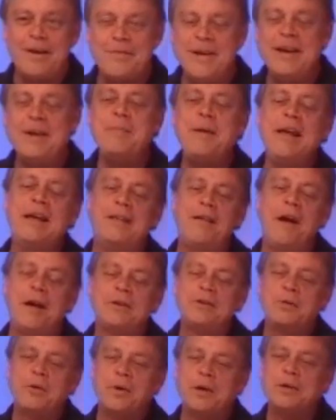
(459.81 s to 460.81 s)
to make a long
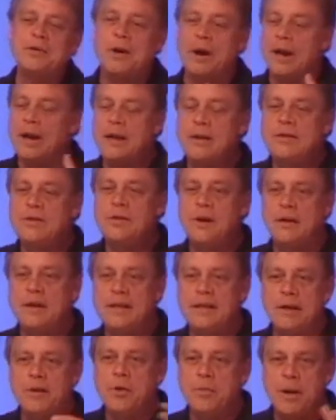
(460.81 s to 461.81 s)
story short, I didn't start to
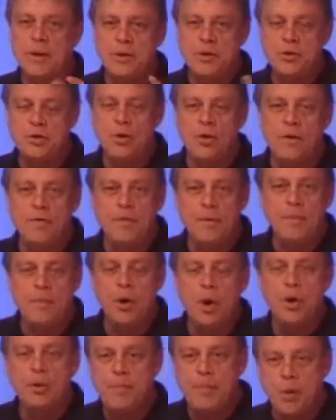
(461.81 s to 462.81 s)
tell you about the story of the
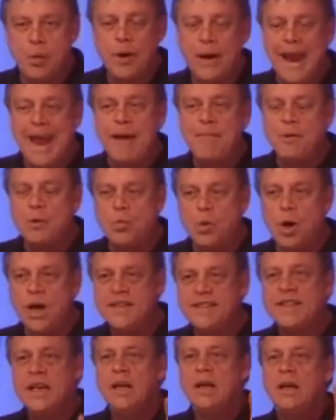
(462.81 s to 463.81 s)
birth, but what happened
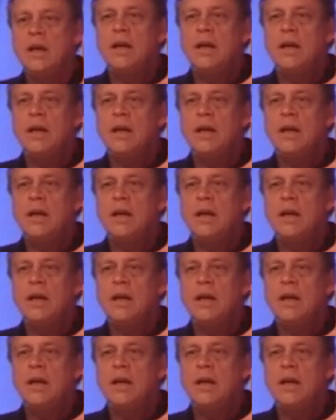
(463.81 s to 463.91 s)
was,